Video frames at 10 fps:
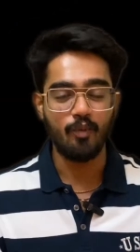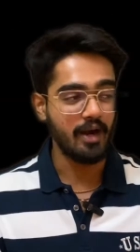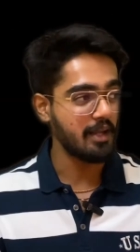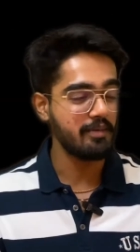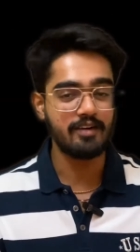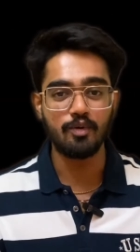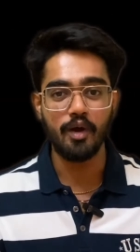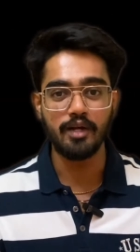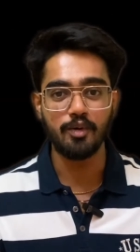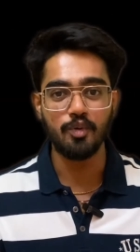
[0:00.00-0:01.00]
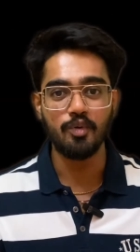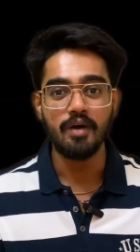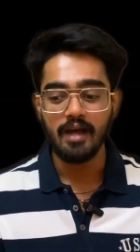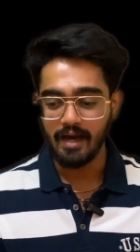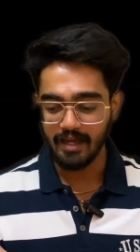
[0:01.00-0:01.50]
what am even going to do?
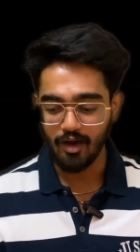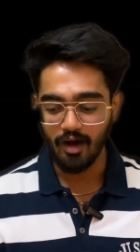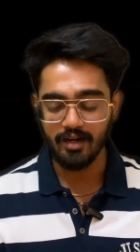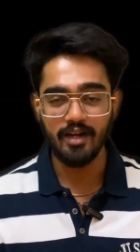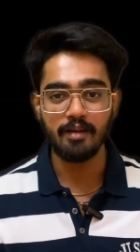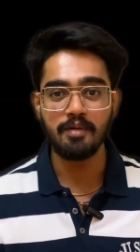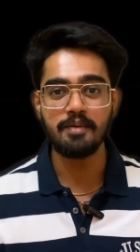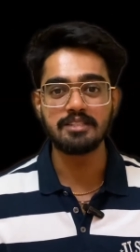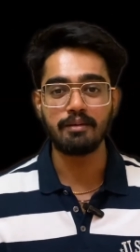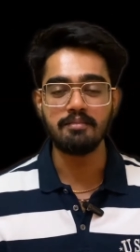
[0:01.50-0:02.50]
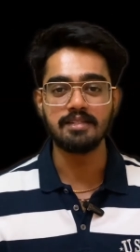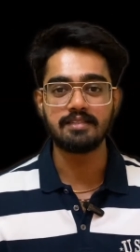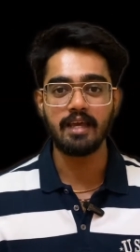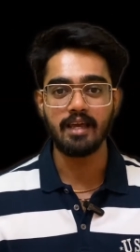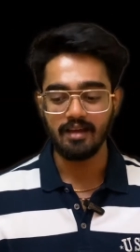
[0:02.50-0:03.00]
I got into MBBS by
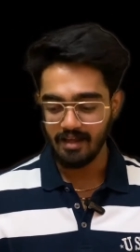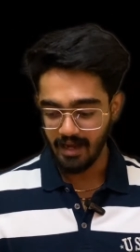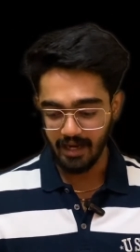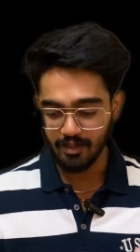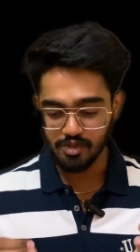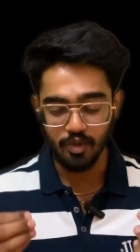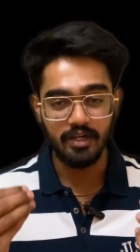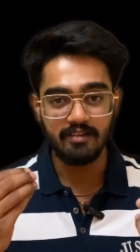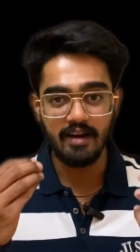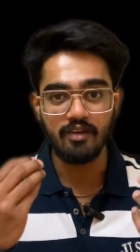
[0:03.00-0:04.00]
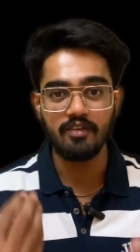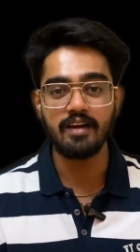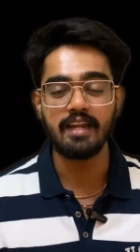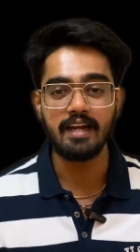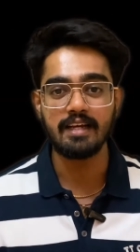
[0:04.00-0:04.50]
mistake. I shouldn't even have
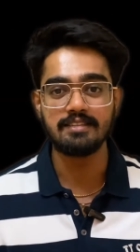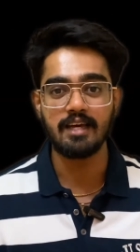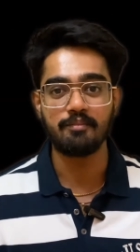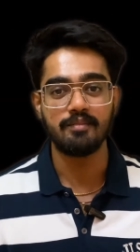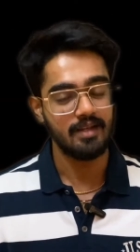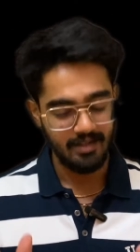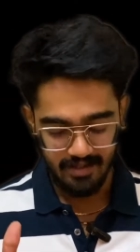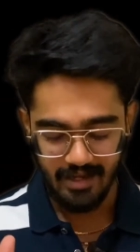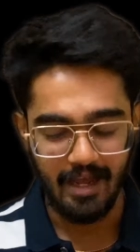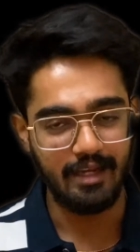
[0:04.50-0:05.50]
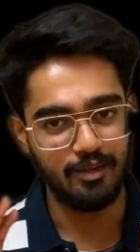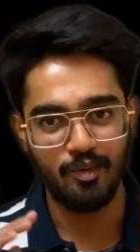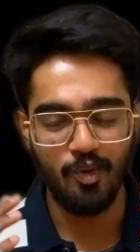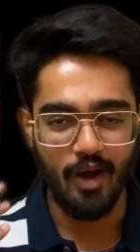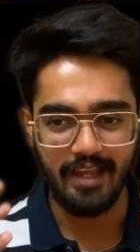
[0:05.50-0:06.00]
given NEET exam. I
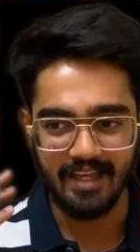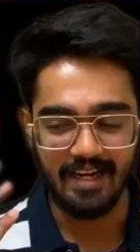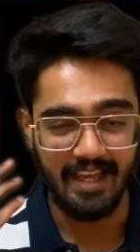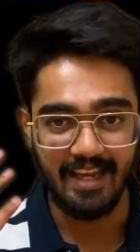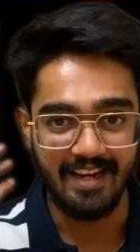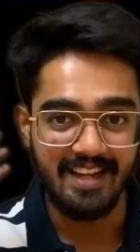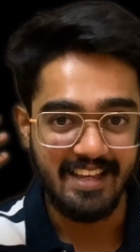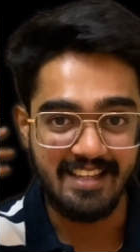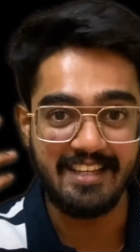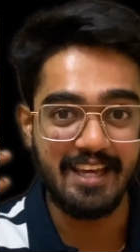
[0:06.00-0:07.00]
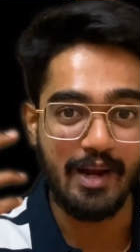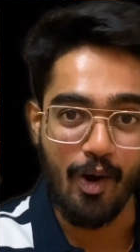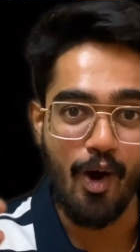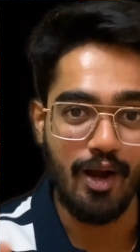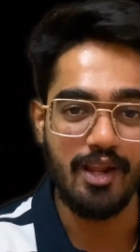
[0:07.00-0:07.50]
know I can I can hear
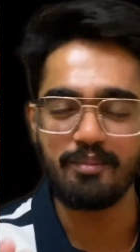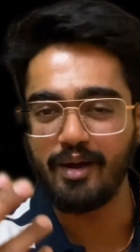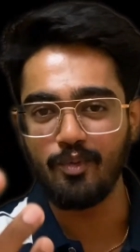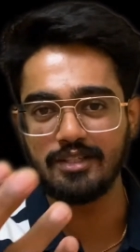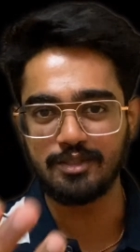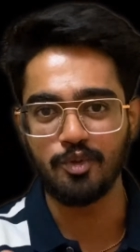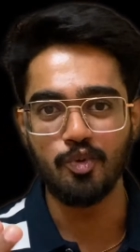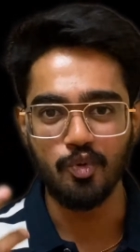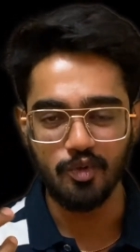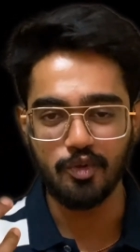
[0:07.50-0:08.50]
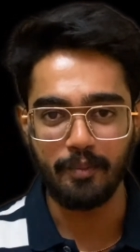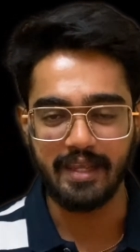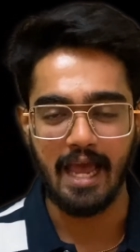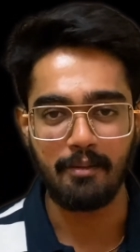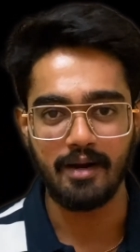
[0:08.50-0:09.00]
all your mind was through through my
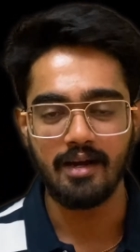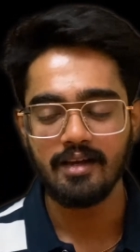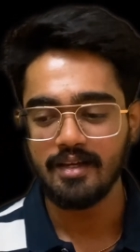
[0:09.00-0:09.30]
camera.